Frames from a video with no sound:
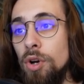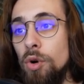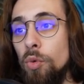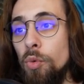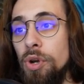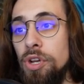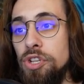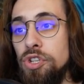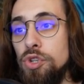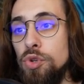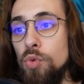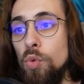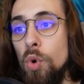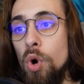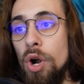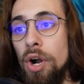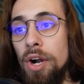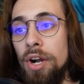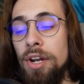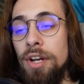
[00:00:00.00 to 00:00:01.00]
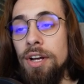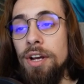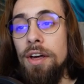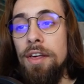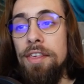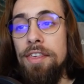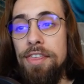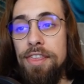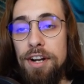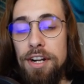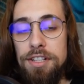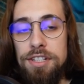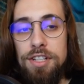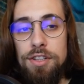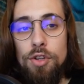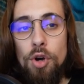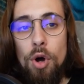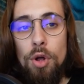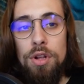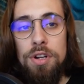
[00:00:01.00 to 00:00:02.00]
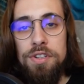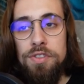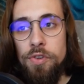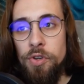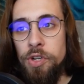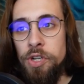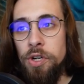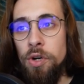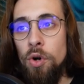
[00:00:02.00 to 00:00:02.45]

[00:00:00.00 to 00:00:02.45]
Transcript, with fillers: which were $13 or,